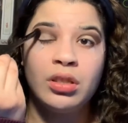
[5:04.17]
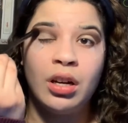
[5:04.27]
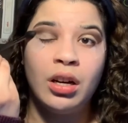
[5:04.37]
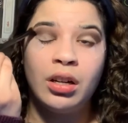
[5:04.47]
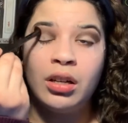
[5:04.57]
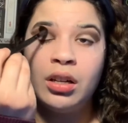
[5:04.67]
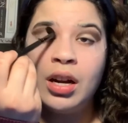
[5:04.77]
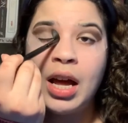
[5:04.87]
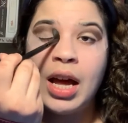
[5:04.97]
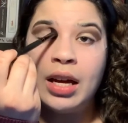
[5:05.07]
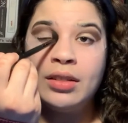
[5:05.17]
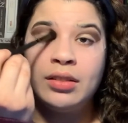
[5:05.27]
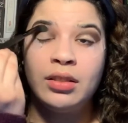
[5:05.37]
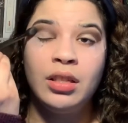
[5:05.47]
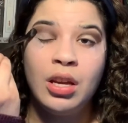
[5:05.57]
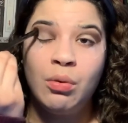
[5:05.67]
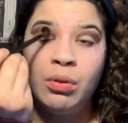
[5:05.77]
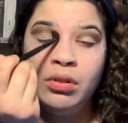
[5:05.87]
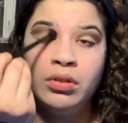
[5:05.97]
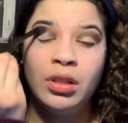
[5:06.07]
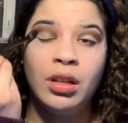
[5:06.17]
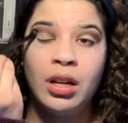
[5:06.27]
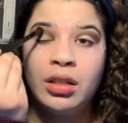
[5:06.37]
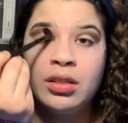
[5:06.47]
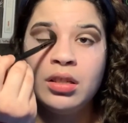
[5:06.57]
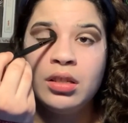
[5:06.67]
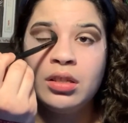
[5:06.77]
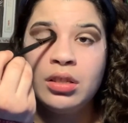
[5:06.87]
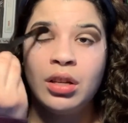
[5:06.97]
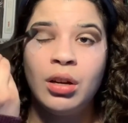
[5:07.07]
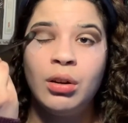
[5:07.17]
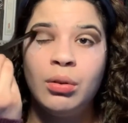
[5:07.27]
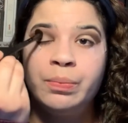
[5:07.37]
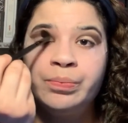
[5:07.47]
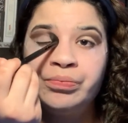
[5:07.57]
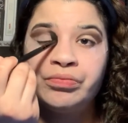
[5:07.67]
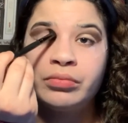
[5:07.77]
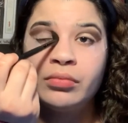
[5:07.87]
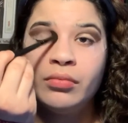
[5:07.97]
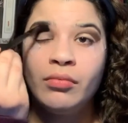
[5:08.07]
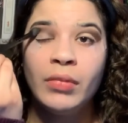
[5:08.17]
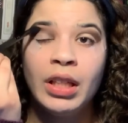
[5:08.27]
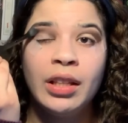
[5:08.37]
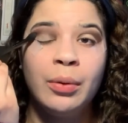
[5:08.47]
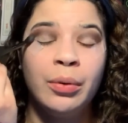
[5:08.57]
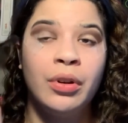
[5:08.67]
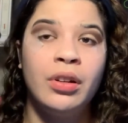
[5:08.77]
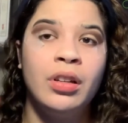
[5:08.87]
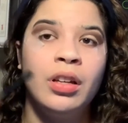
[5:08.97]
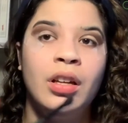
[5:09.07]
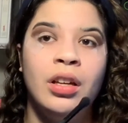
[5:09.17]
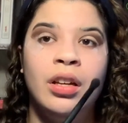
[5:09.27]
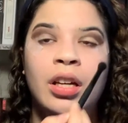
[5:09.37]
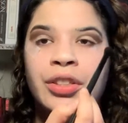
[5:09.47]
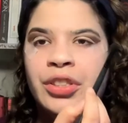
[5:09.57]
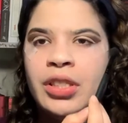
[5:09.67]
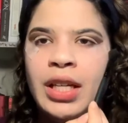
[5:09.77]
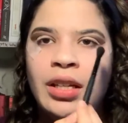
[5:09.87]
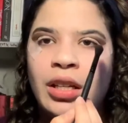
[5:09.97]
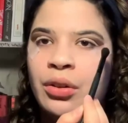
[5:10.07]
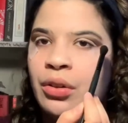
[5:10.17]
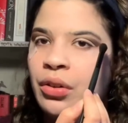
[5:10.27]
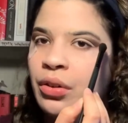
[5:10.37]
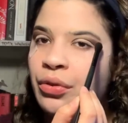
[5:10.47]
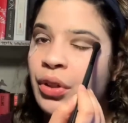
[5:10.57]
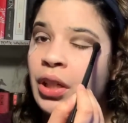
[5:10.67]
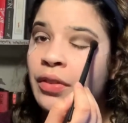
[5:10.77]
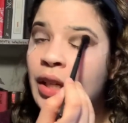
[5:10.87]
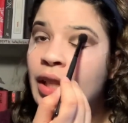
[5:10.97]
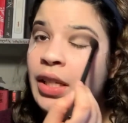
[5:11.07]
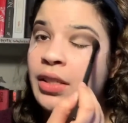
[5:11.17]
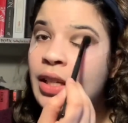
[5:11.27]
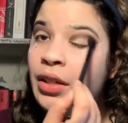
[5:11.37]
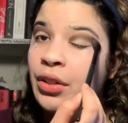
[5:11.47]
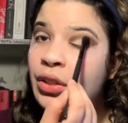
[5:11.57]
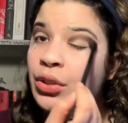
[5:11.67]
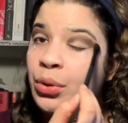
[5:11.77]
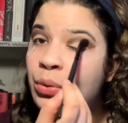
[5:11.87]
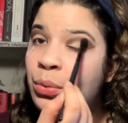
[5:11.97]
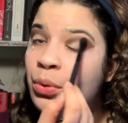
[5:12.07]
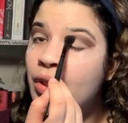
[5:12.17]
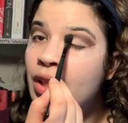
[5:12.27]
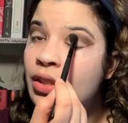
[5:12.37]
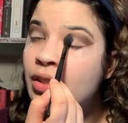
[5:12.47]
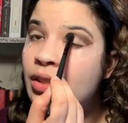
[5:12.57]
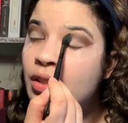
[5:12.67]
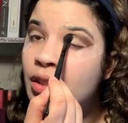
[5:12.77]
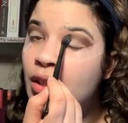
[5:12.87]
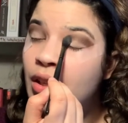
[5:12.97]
saw her as equal to the Nazis, so they weren't understanding or forgiving, and they sent her to this